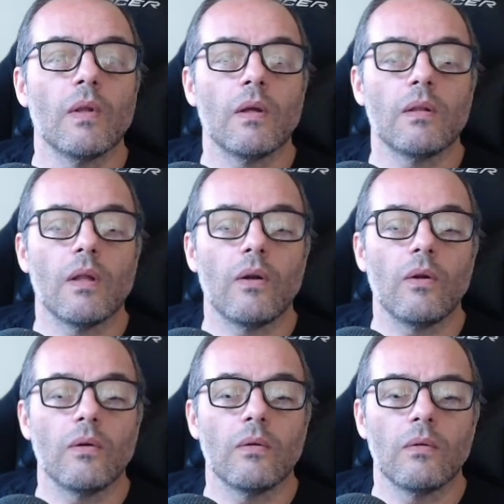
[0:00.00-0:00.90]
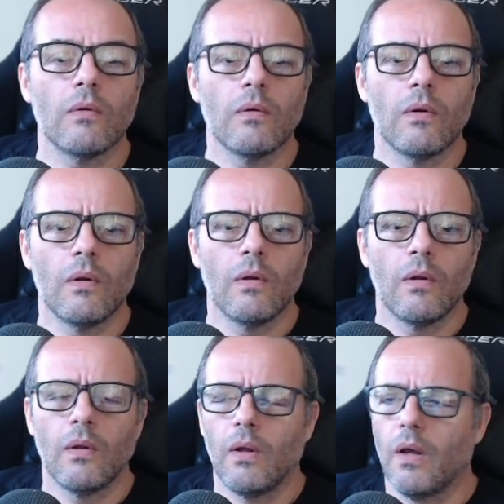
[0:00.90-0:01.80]
Enter long.
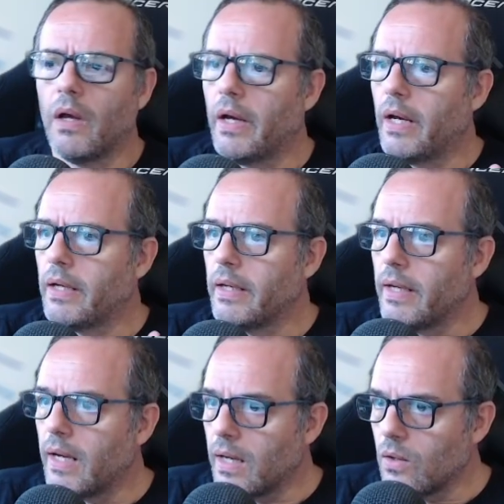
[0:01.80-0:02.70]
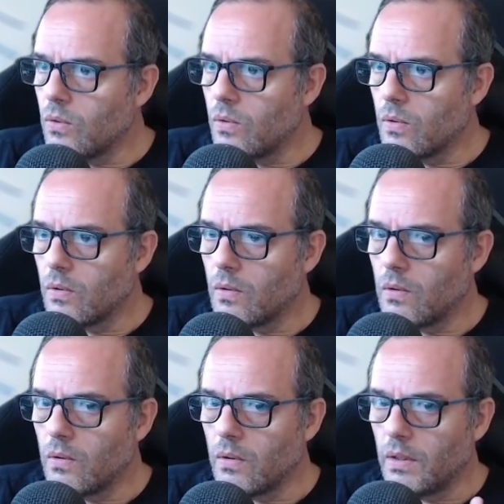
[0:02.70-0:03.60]
And now
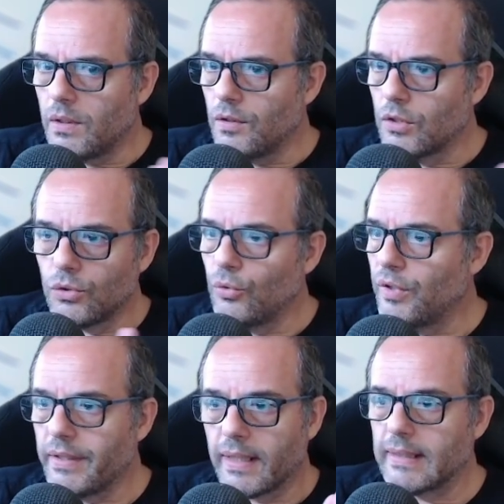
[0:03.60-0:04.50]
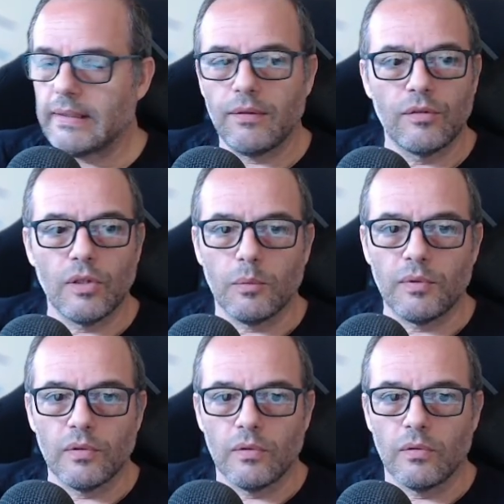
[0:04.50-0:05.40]
it is not using target and stops.